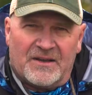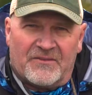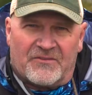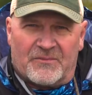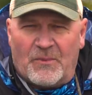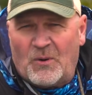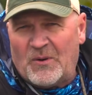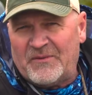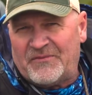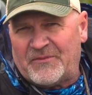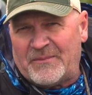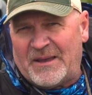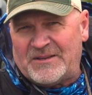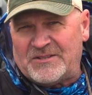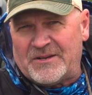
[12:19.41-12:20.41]
For more
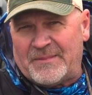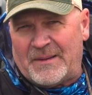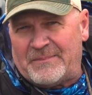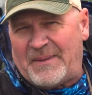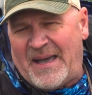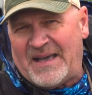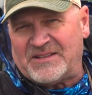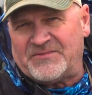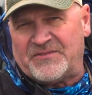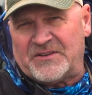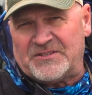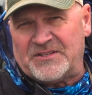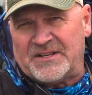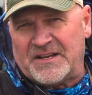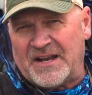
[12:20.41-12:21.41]
information about bass
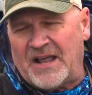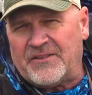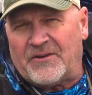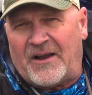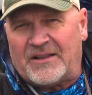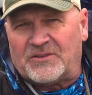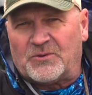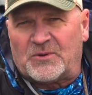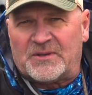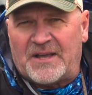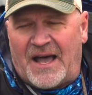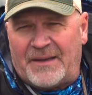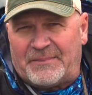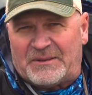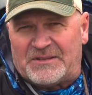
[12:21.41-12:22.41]
fishing and other outdoor
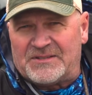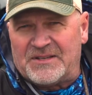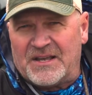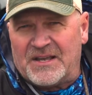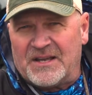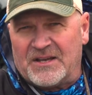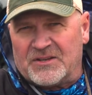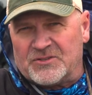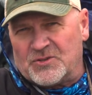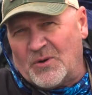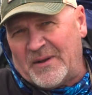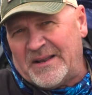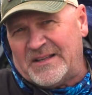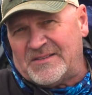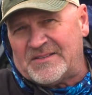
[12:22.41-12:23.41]
topics,
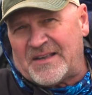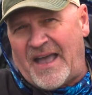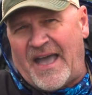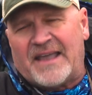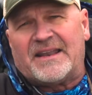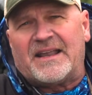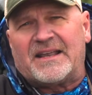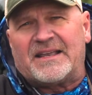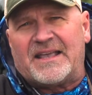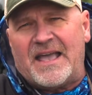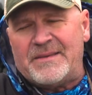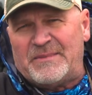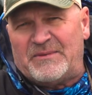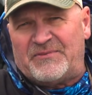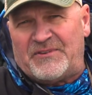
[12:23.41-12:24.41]
join us at
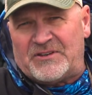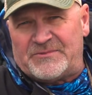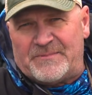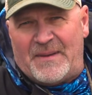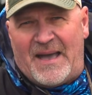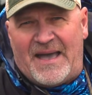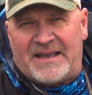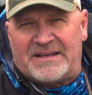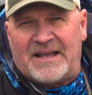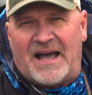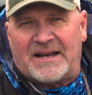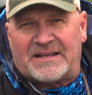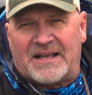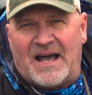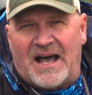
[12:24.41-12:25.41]

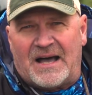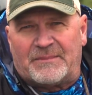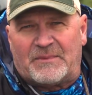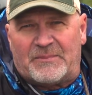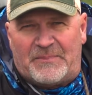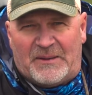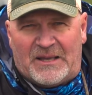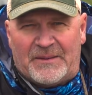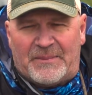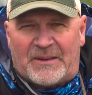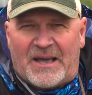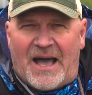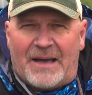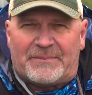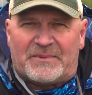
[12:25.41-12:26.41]
GameandFishMag.com or pick up a
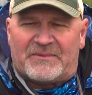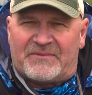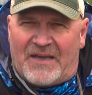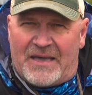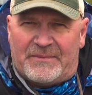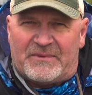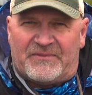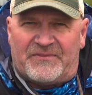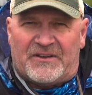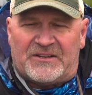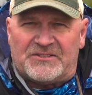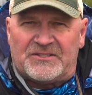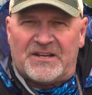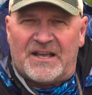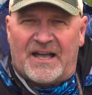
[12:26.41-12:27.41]
copy of Game and
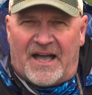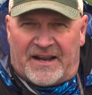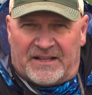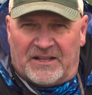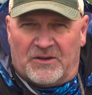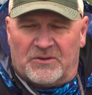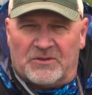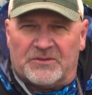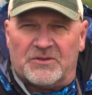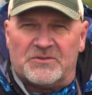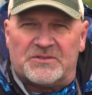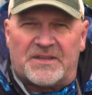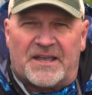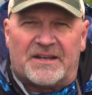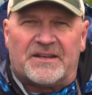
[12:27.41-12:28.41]
Fish on a local
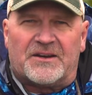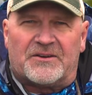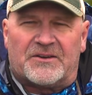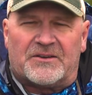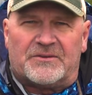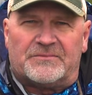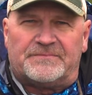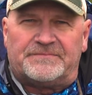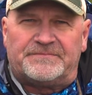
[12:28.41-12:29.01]
newsstand near you.